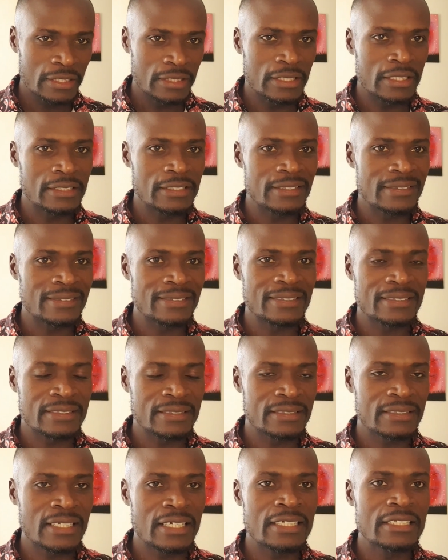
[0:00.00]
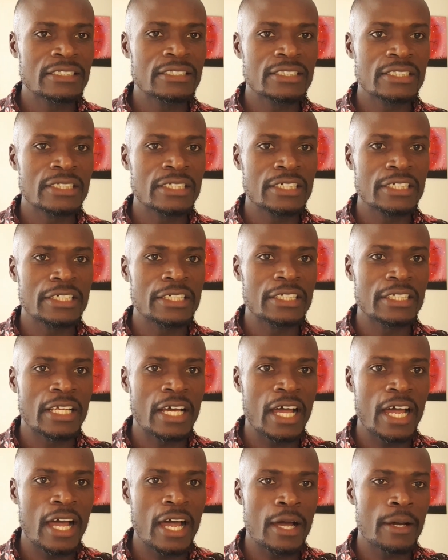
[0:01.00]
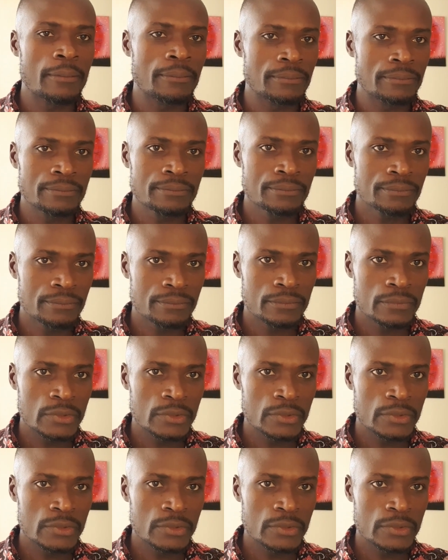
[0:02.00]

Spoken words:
that is resulting in harm